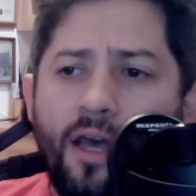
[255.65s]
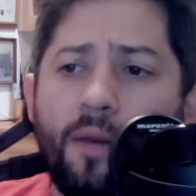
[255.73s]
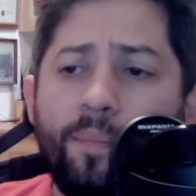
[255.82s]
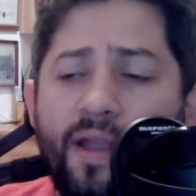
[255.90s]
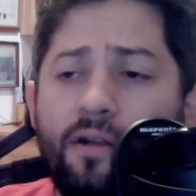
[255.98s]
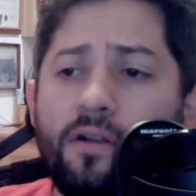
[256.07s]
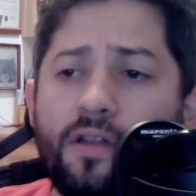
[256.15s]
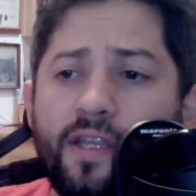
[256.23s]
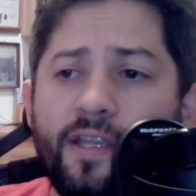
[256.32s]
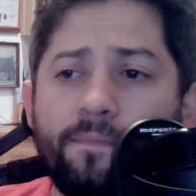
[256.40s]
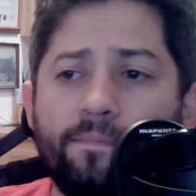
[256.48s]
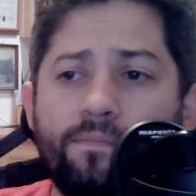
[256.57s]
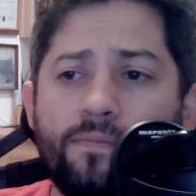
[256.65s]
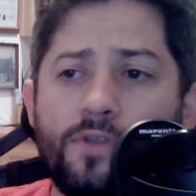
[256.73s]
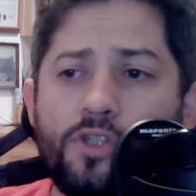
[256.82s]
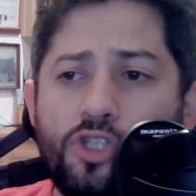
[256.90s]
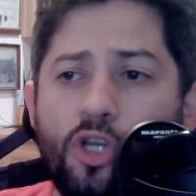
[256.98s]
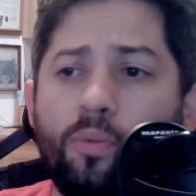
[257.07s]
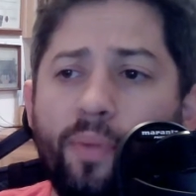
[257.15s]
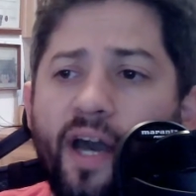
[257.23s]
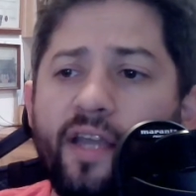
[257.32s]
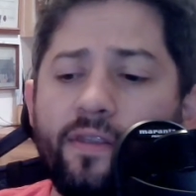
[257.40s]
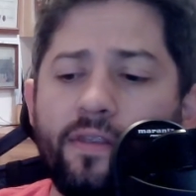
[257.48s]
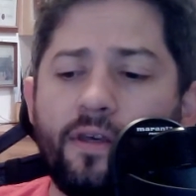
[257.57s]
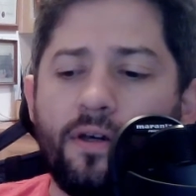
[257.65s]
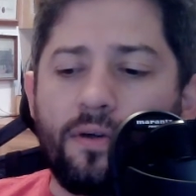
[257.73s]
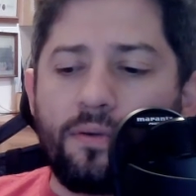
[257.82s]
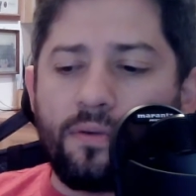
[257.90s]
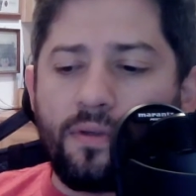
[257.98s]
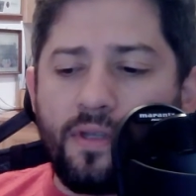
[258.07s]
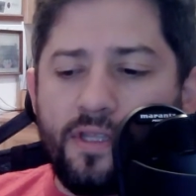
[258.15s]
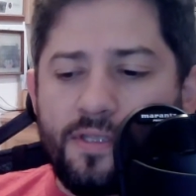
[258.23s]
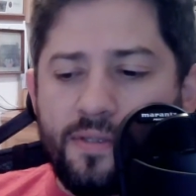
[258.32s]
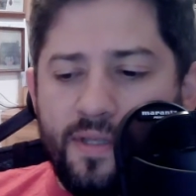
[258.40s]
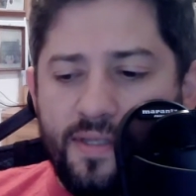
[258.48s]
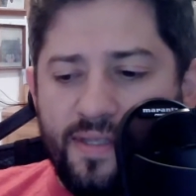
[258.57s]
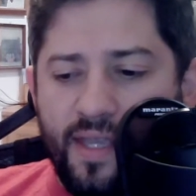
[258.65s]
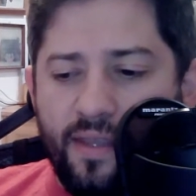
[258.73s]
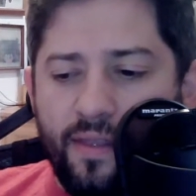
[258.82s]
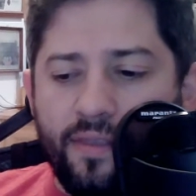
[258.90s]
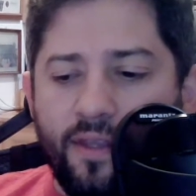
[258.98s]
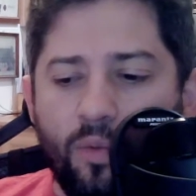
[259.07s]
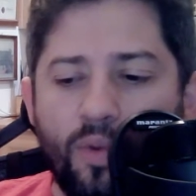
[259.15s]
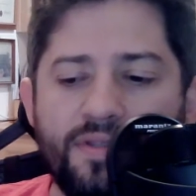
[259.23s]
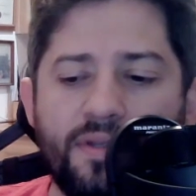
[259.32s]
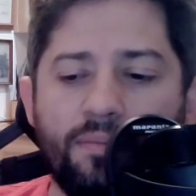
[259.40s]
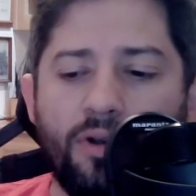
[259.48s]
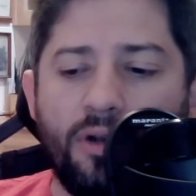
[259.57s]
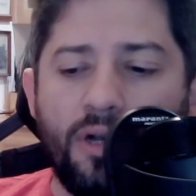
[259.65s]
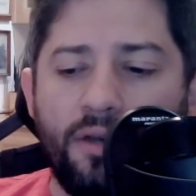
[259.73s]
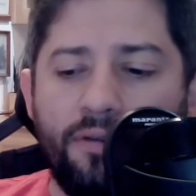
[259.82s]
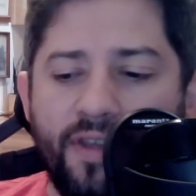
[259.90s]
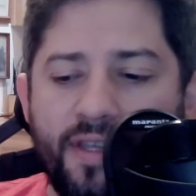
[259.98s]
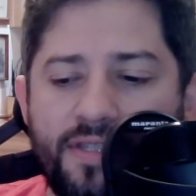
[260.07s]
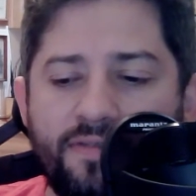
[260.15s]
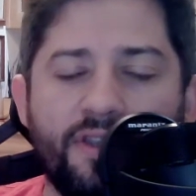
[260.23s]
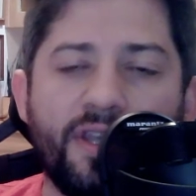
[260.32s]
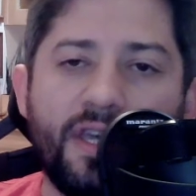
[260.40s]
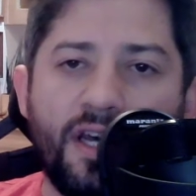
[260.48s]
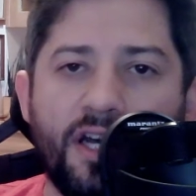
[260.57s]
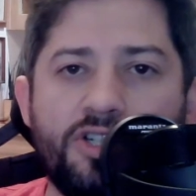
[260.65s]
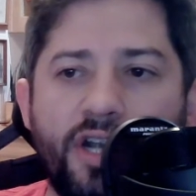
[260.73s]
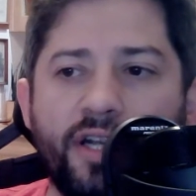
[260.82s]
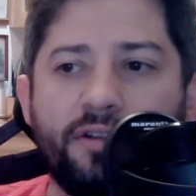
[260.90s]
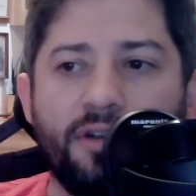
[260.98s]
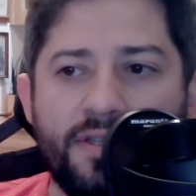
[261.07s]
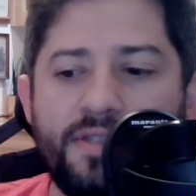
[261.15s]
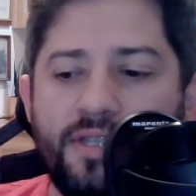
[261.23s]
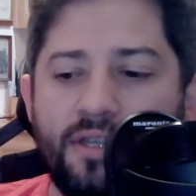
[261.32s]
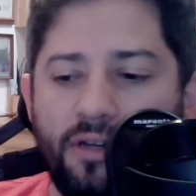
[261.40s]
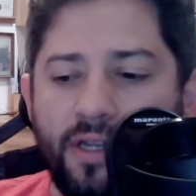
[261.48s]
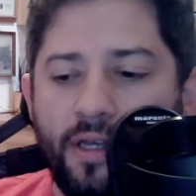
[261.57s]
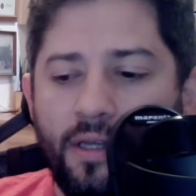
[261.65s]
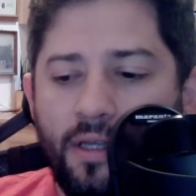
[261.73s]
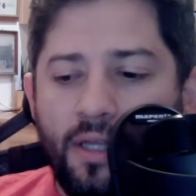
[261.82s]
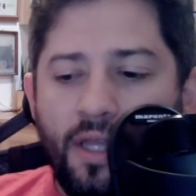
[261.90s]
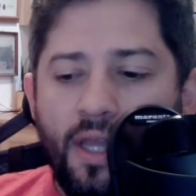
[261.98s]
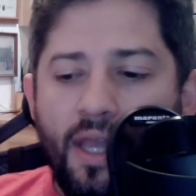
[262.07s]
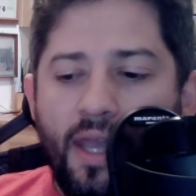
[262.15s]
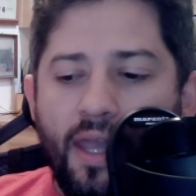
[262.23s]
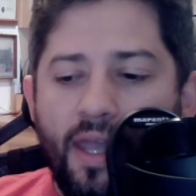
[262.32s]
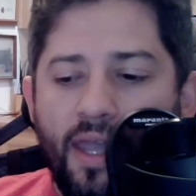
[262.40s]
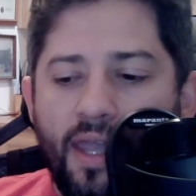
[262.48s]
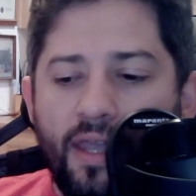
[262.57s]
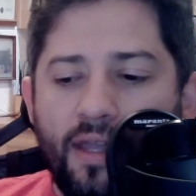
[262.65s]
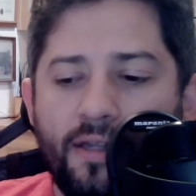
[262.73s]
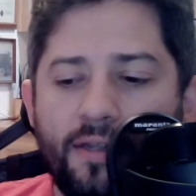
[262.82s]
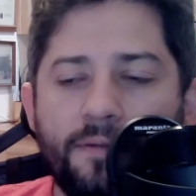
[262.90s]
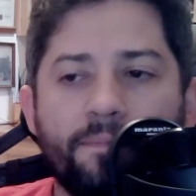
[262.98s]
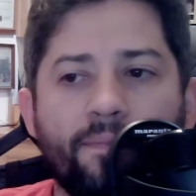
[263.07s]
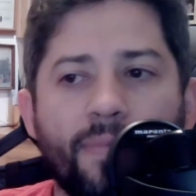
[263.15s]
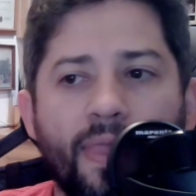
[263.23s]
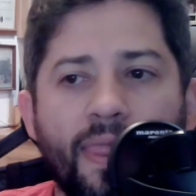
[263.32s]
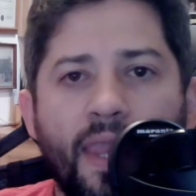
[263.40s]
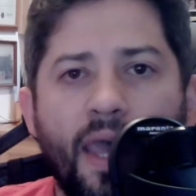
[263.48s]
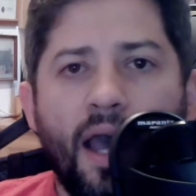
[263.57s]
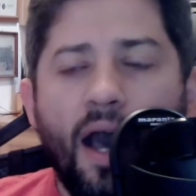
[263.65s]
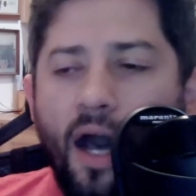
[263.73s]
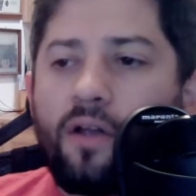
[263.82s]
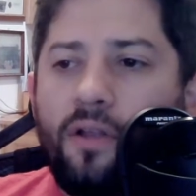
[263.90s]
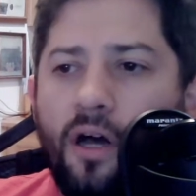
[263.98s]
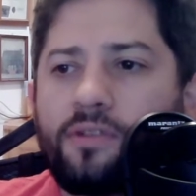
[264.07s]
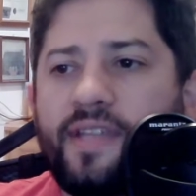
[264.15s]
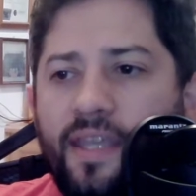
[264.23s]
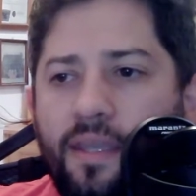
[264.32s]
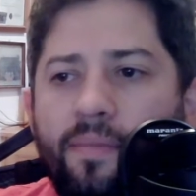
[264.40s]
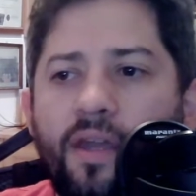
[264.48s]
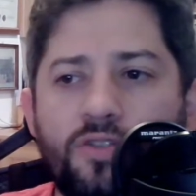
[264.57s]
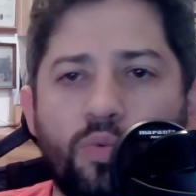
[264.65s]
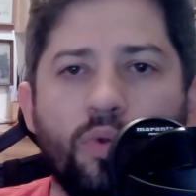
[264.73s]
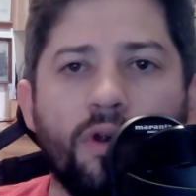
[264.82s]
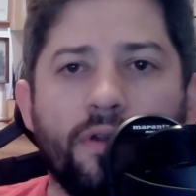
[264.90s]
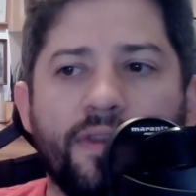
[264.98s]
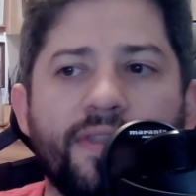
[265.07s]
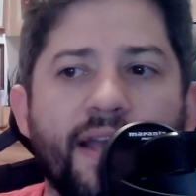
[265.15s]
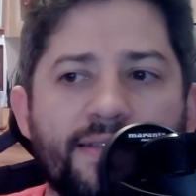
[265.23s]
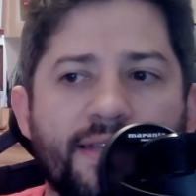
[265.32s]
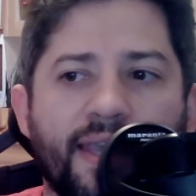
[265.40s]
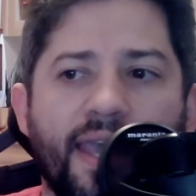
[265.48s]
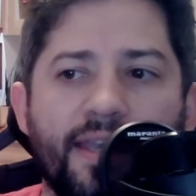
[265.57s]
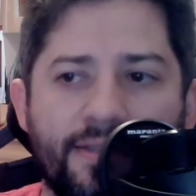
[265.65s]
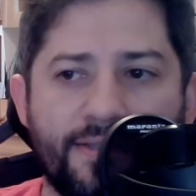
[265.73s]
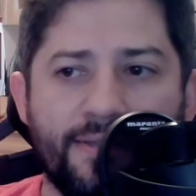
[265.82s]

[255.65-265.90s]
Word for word: Apparently, Joe Biden, though, is is saying that there was the murder of a civilian contractor in Syria, and I'll I'll take him at his word that that's the case.